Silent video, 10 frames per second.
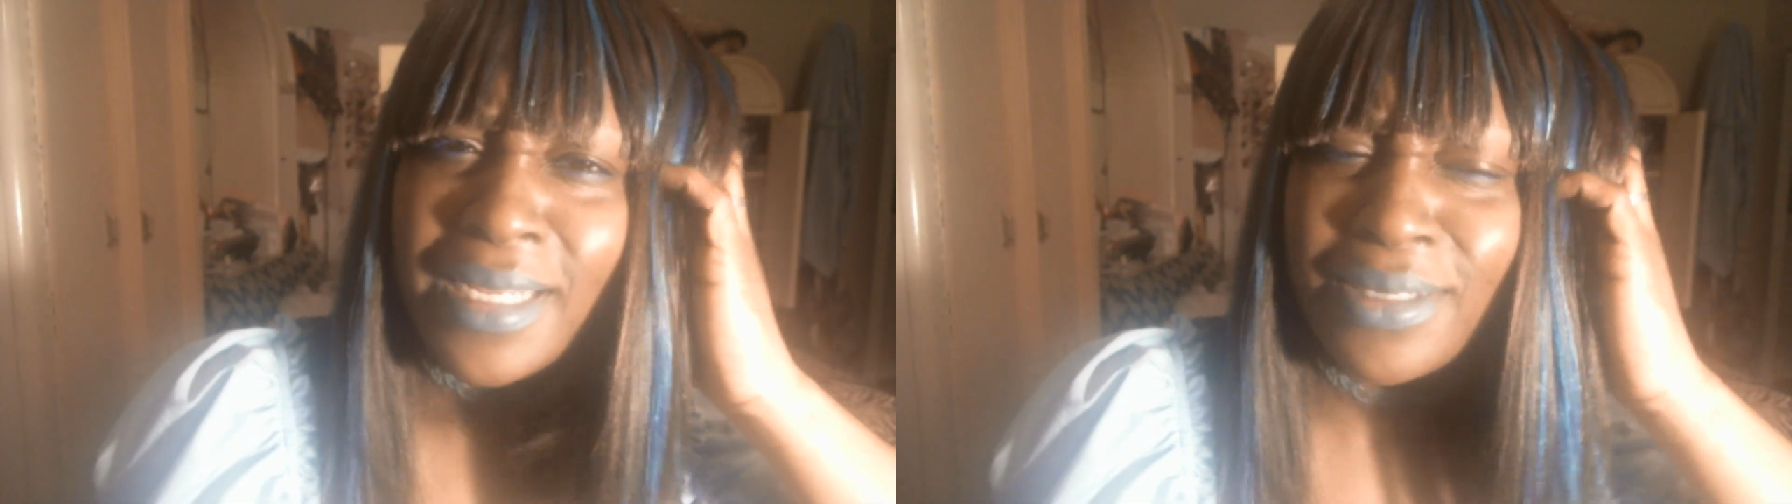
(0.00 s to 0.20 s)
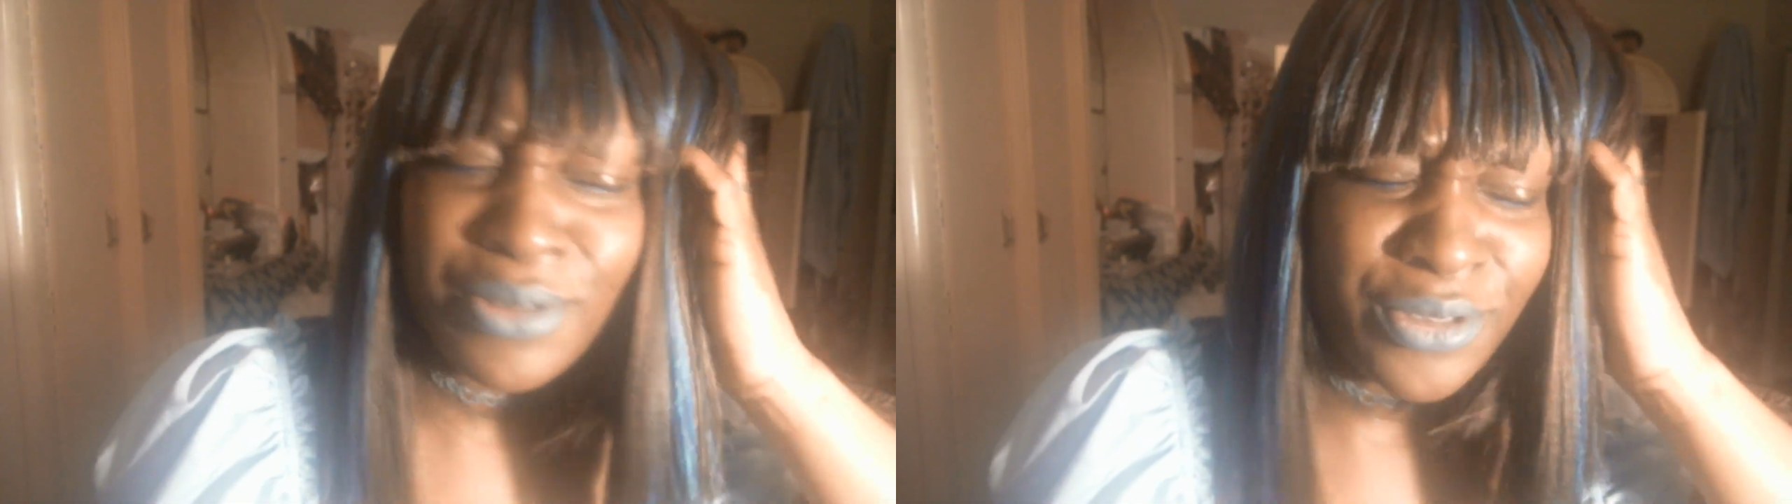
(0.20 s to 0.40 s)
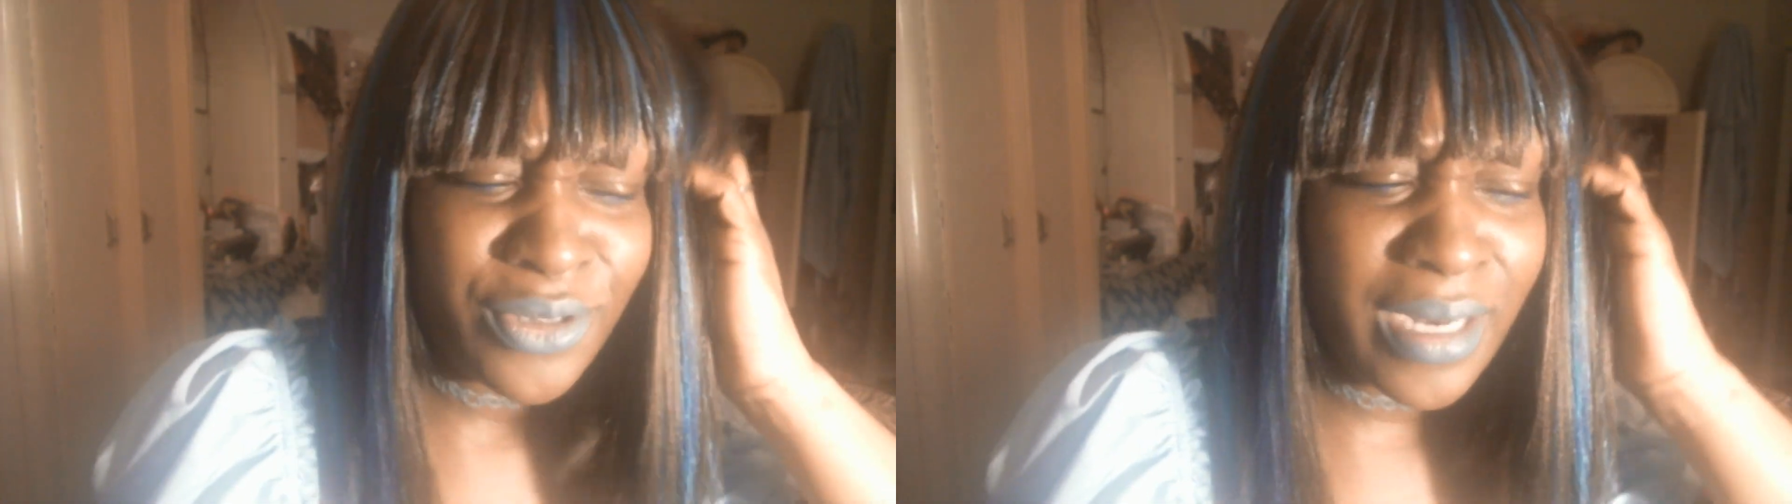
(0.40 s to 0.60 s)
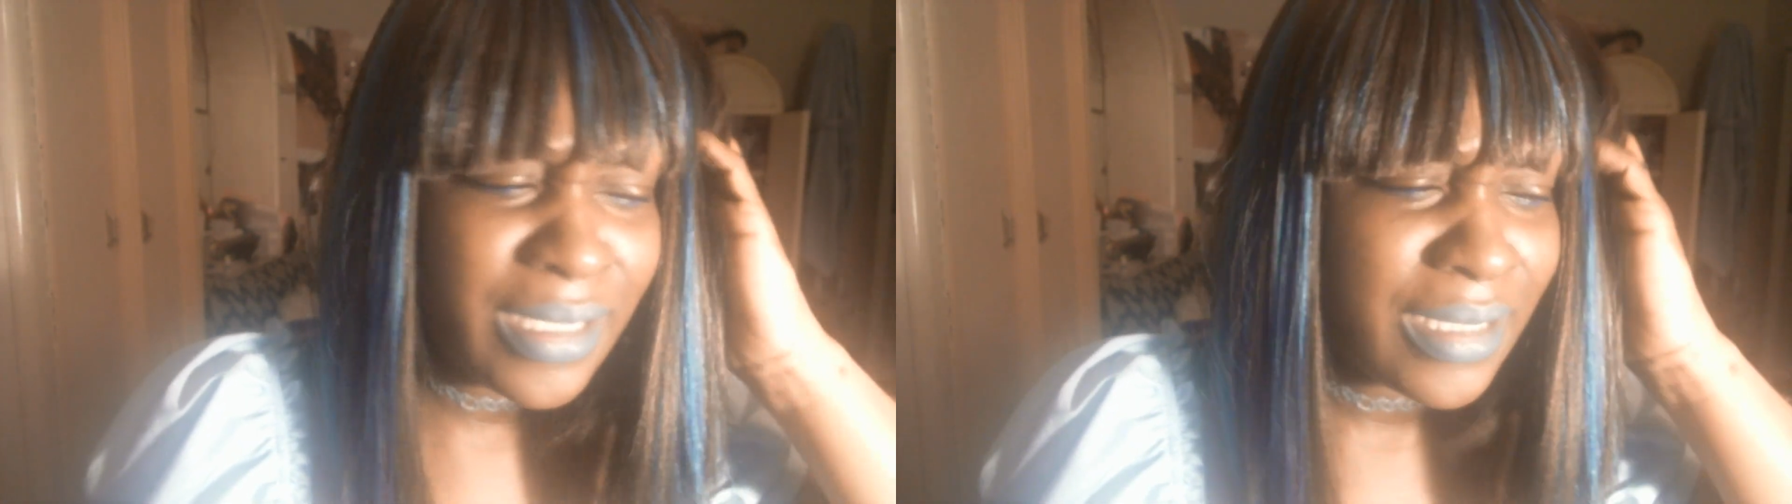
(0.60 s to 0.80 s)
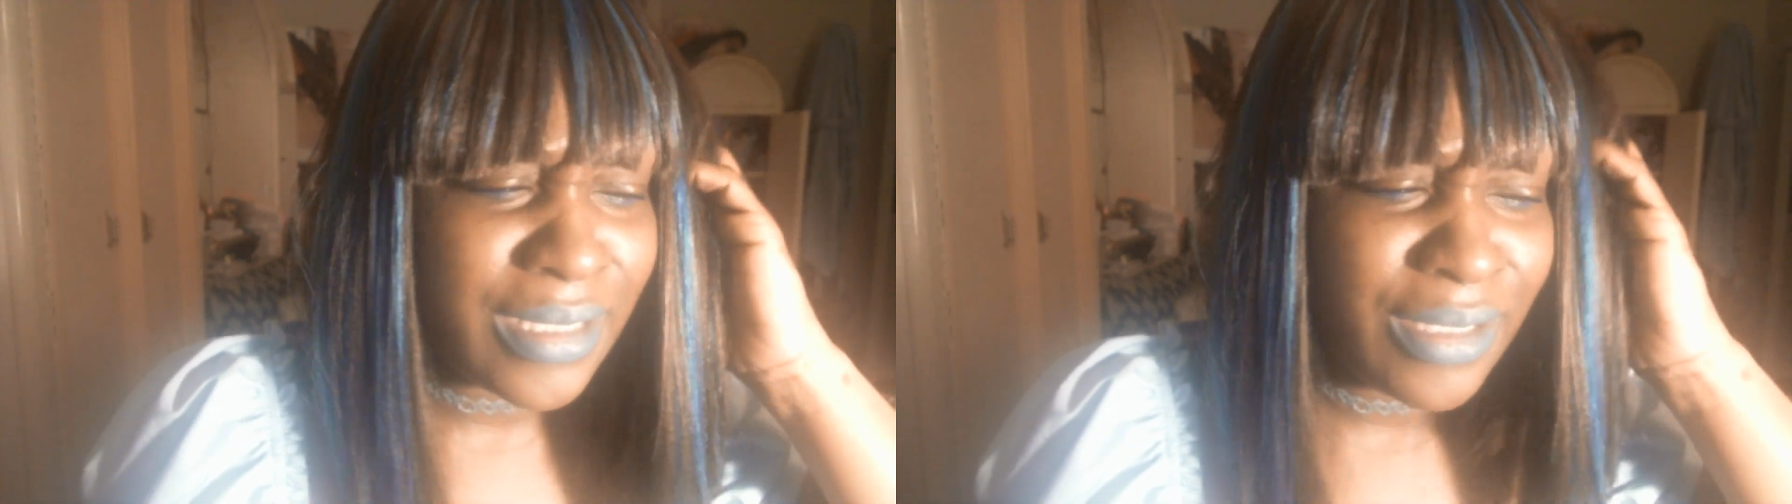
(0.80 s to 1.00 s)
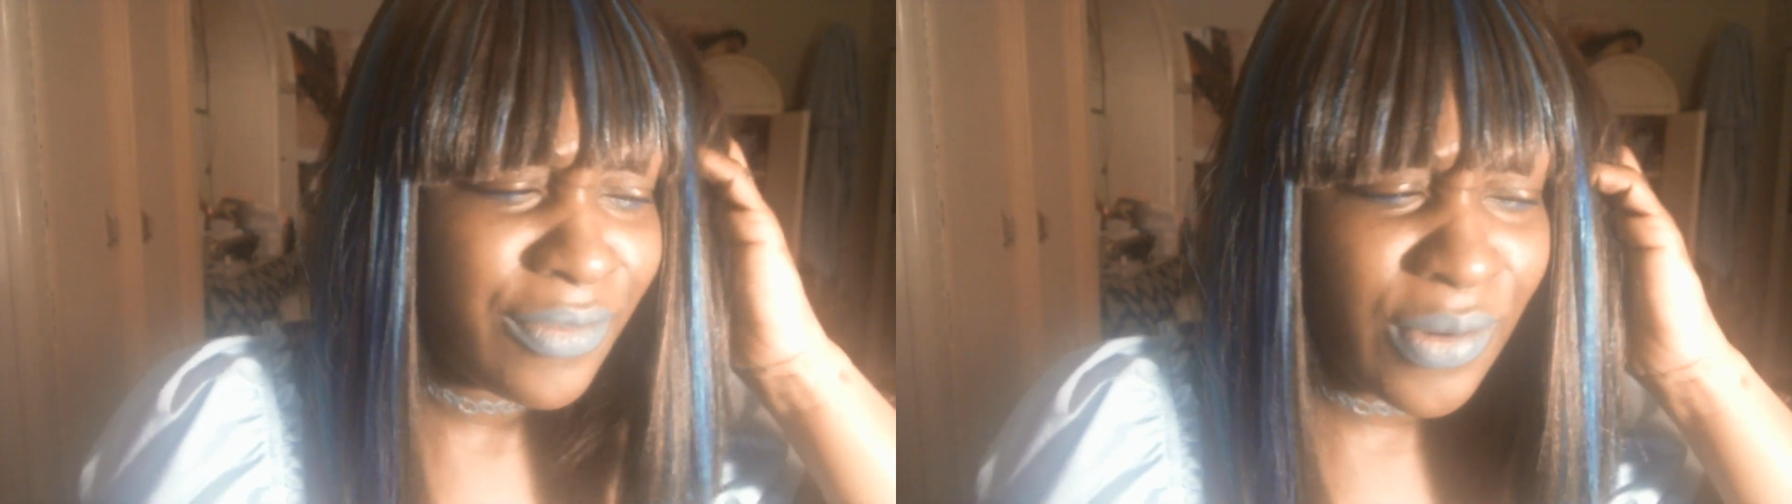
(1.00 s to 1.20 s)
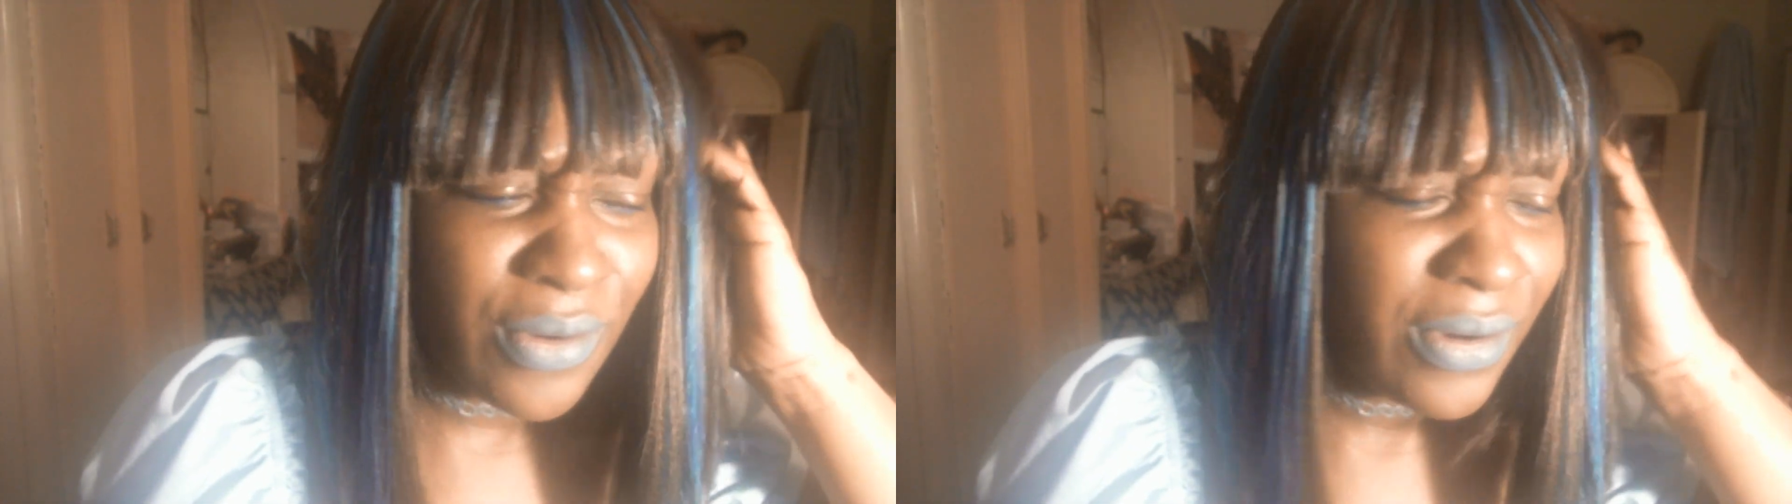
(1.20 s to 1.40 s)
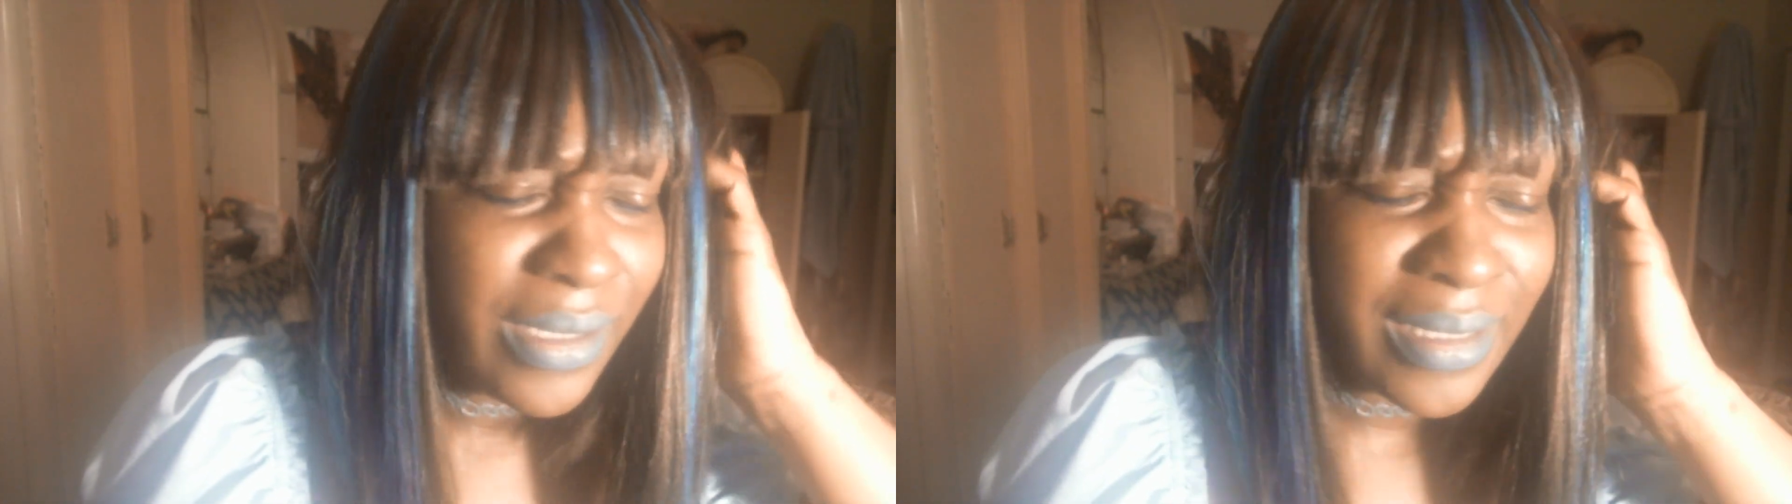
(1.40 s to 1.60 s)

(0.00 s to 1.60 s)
And who you trying to look good for?